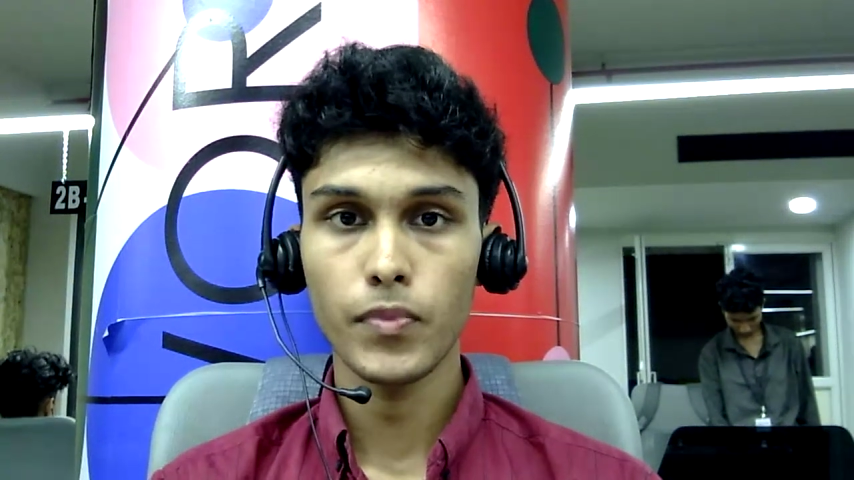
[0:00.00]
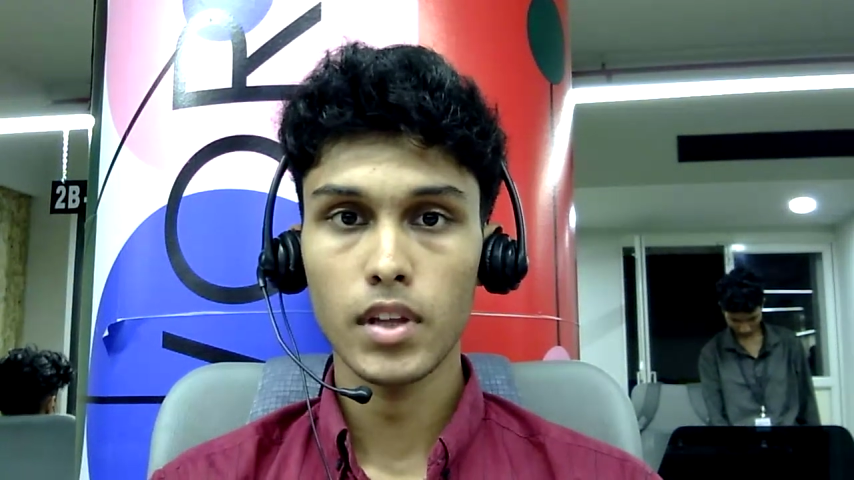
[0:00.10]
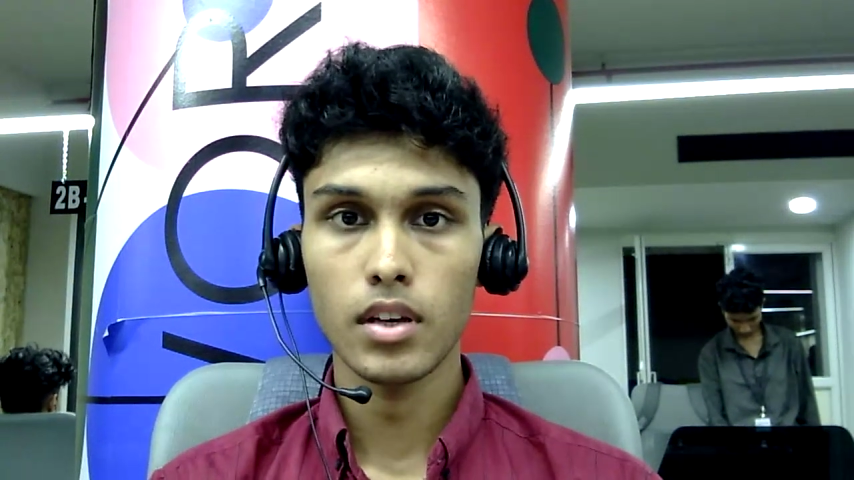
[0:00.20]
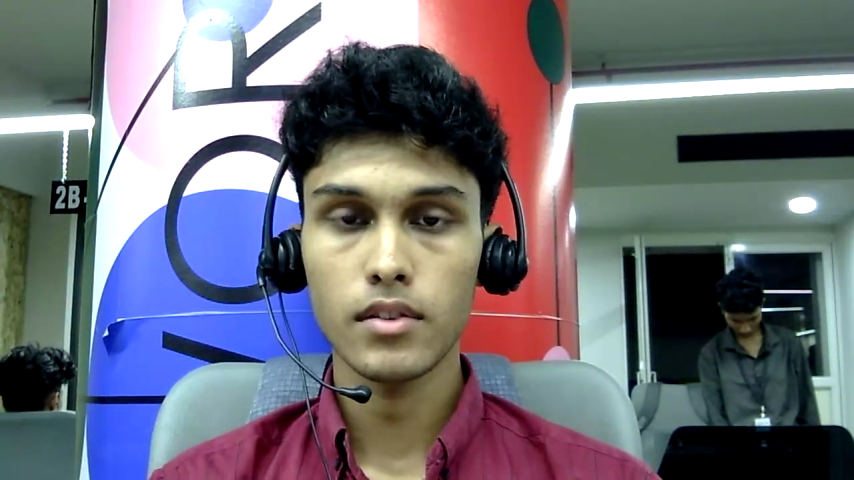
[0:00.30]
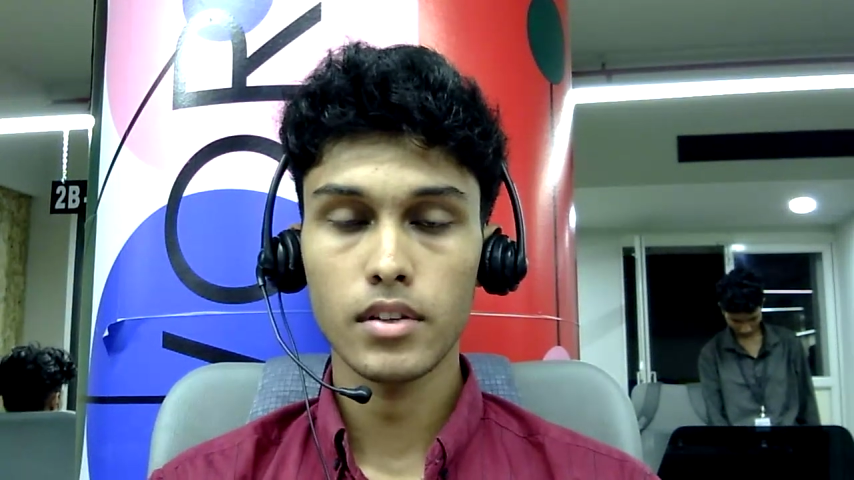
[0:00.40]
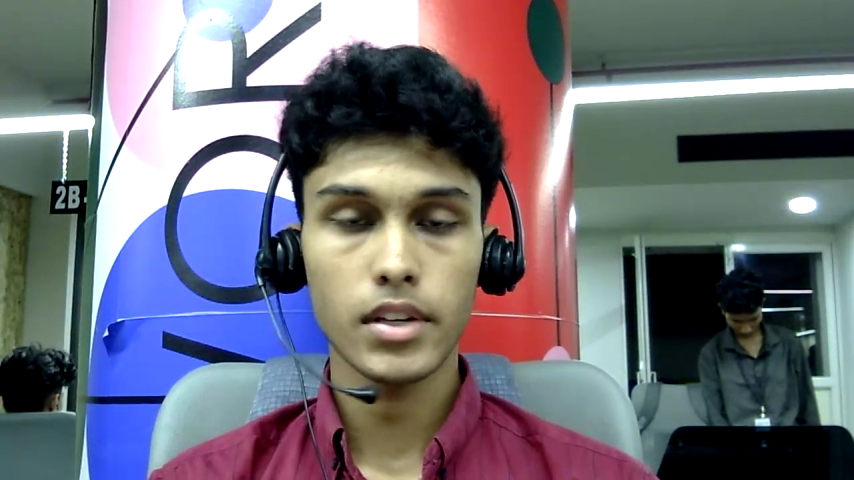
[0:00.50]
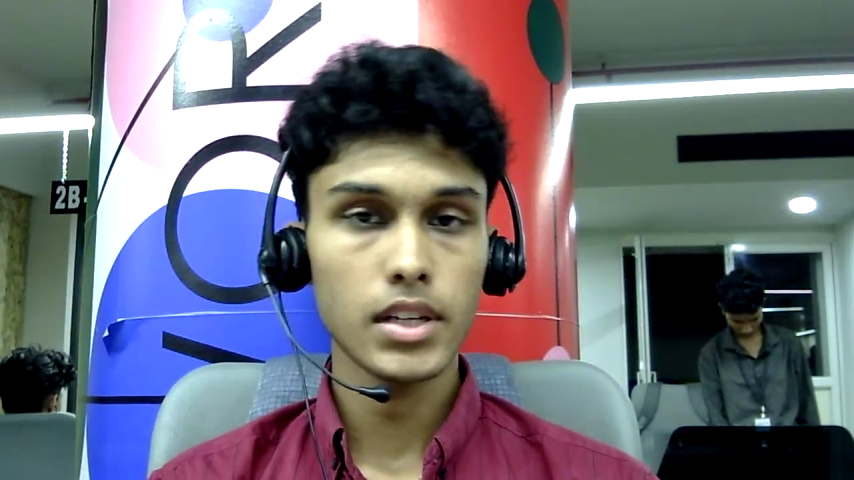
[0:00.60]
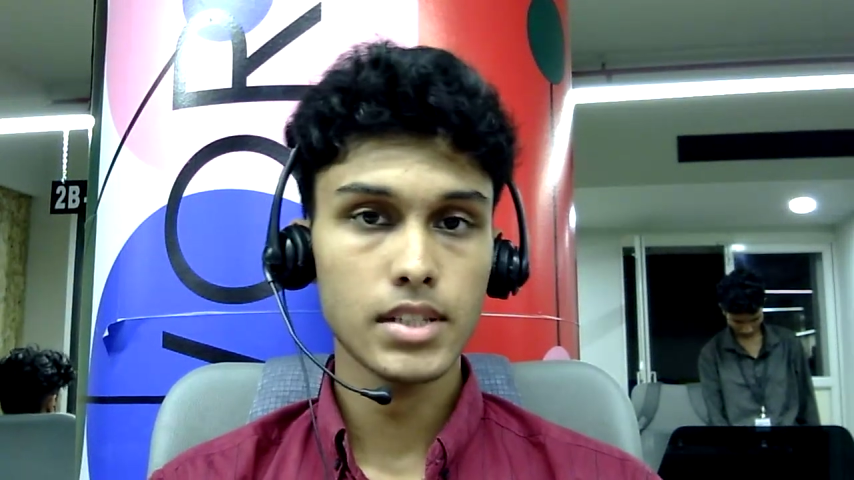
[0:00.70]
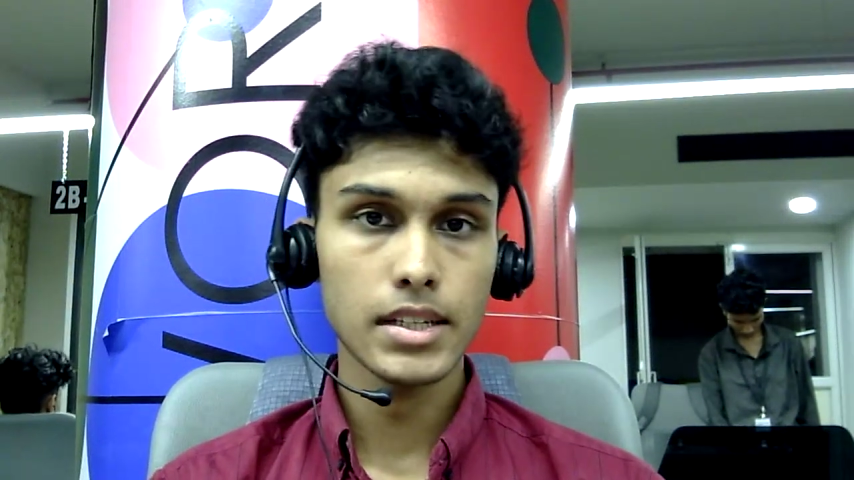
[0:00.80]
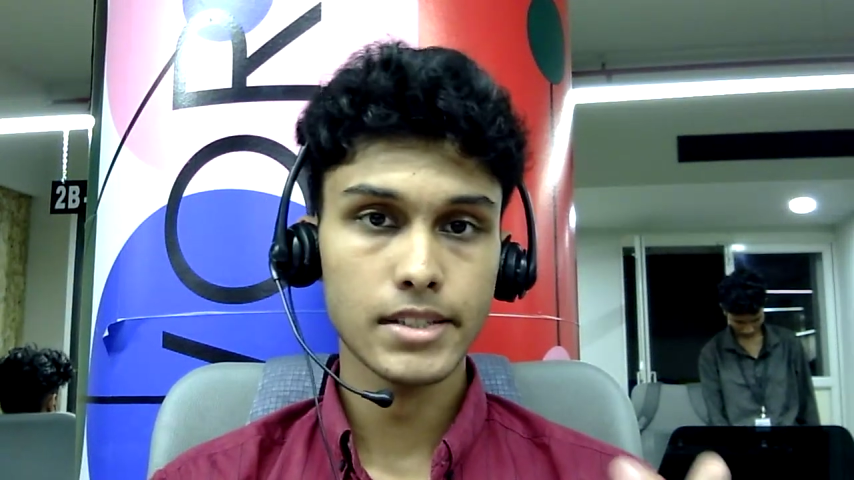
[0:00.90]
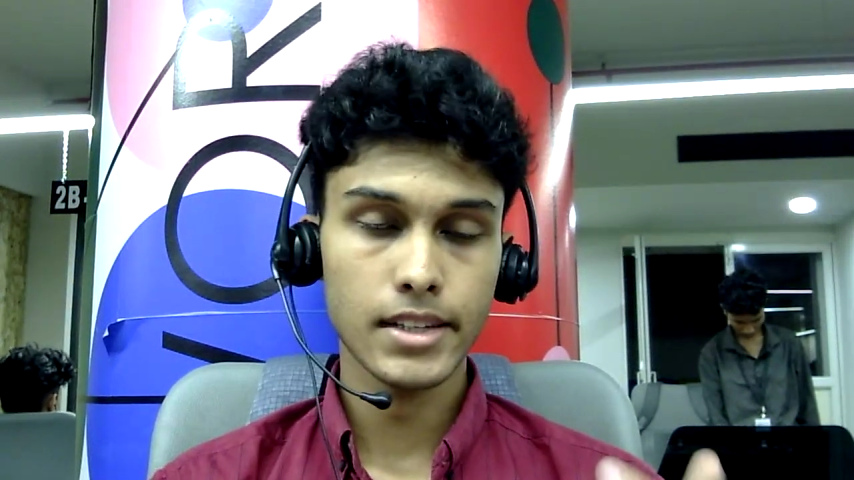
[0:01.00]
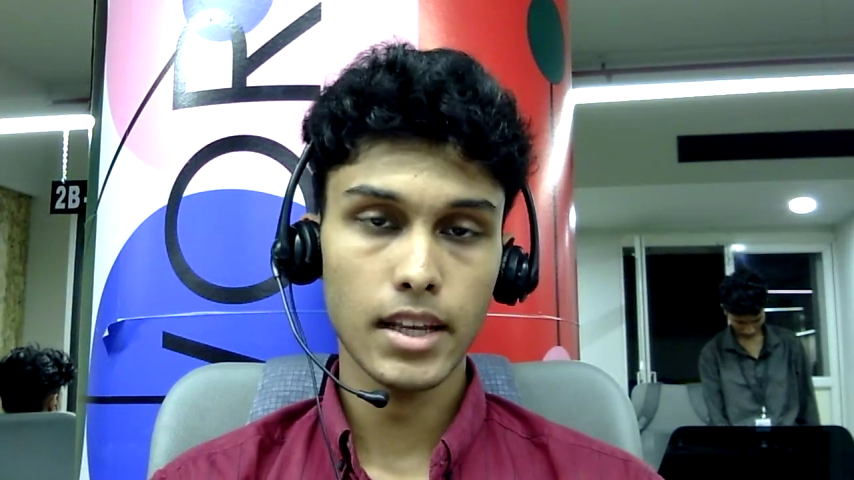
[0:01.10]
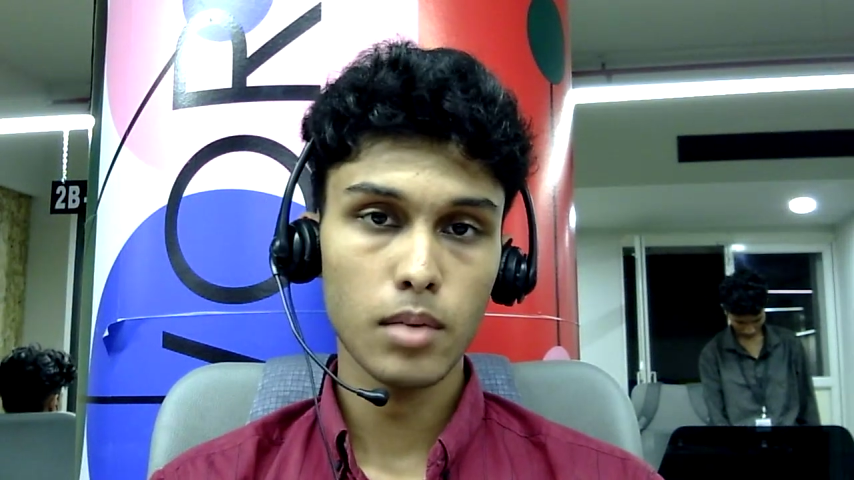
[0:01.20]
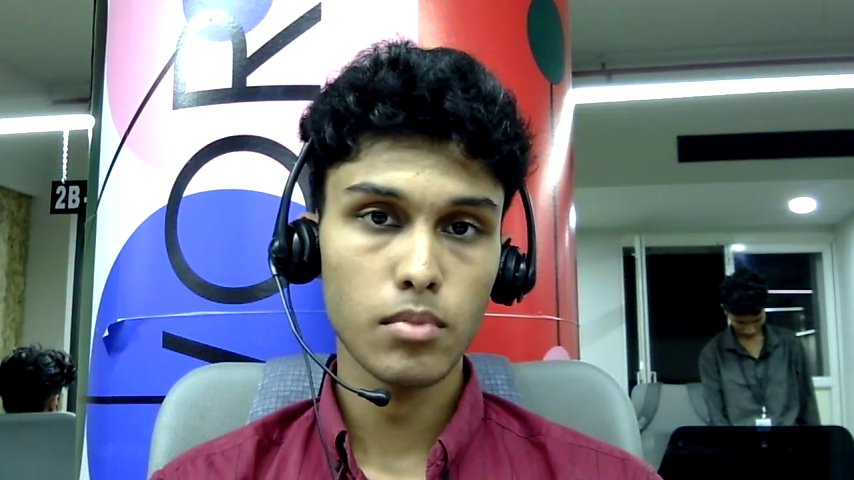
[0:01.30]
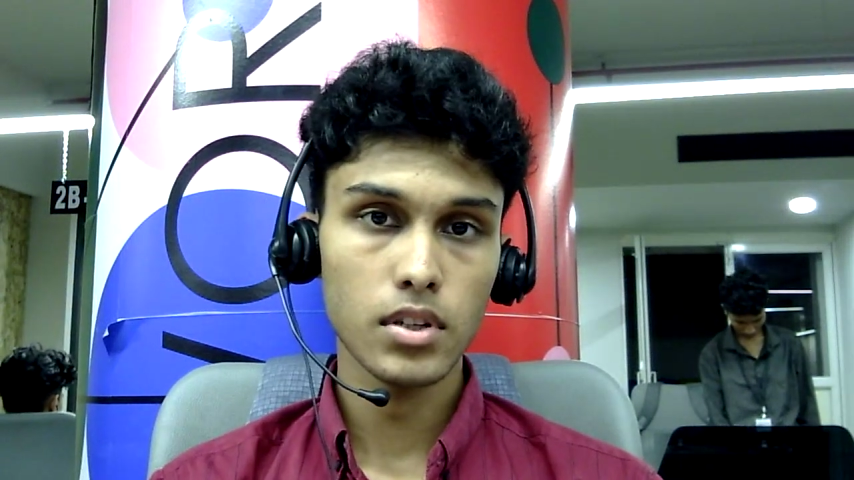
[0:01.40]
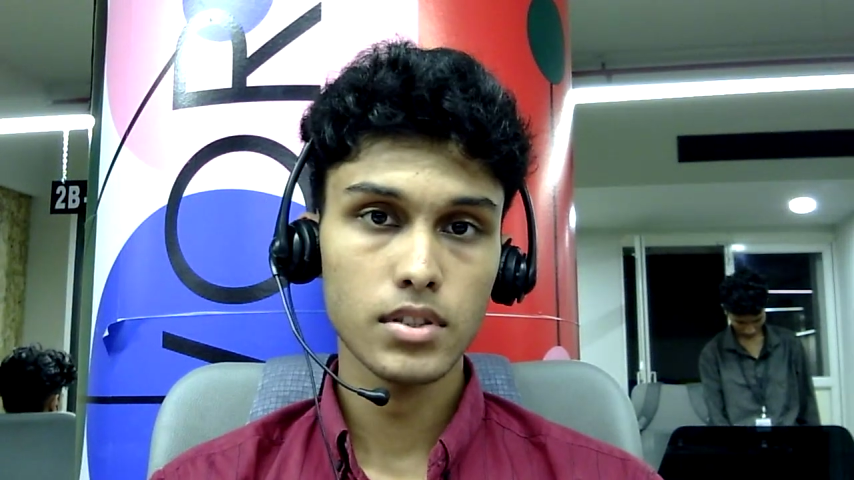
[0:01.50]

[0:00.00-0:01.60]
The data is labeled,